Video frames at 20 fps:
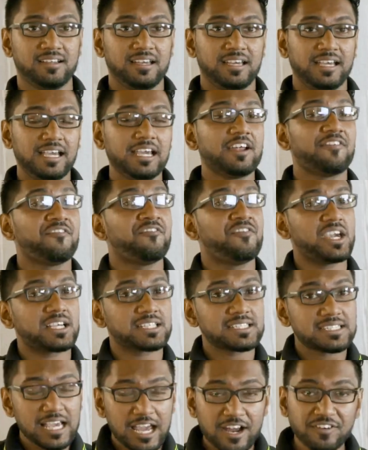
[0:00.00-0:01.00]
It
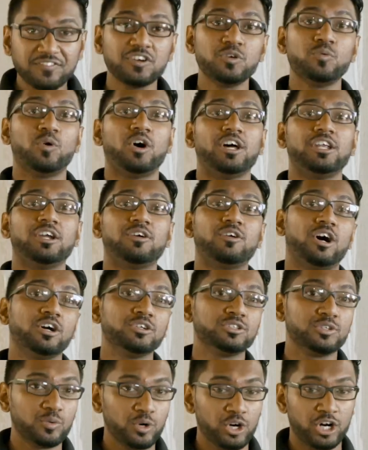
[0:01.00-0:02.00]
affects everyone around
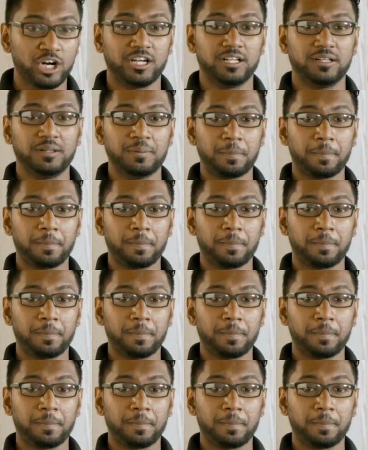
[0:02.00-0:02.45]
the world.